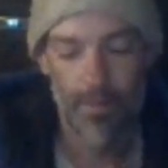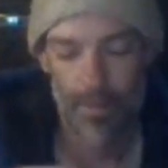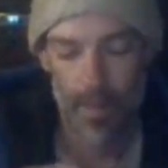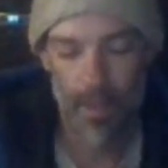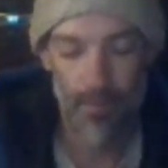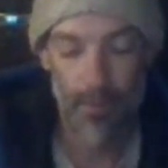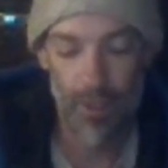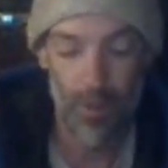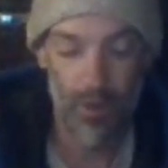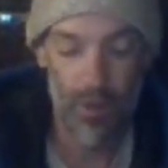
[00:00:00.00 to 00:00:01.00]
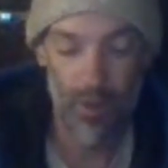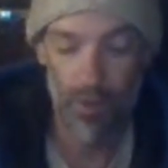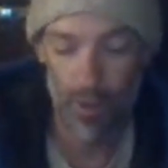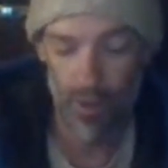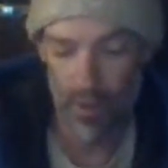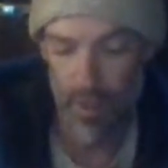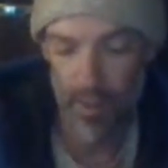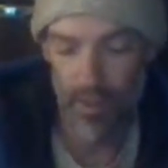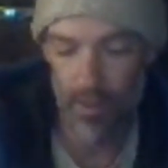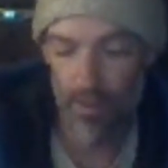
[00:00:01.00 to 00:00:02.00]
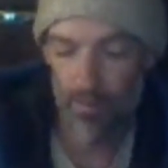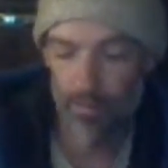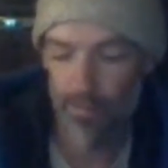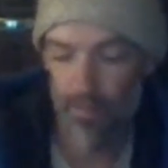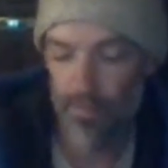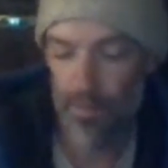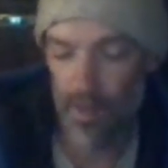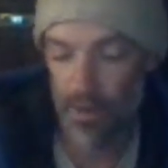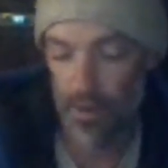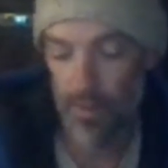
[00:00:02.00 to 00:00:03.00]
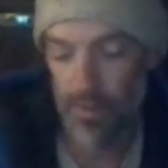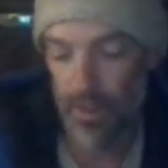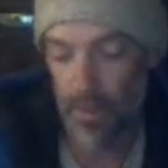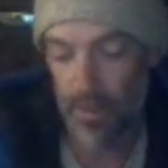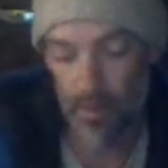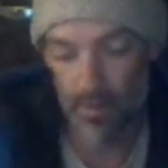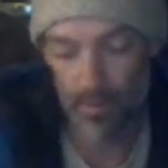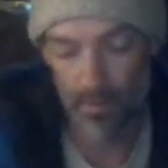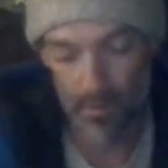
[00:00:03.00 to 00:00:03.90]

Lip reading: At first, it was too dirty, and then all of a sudden,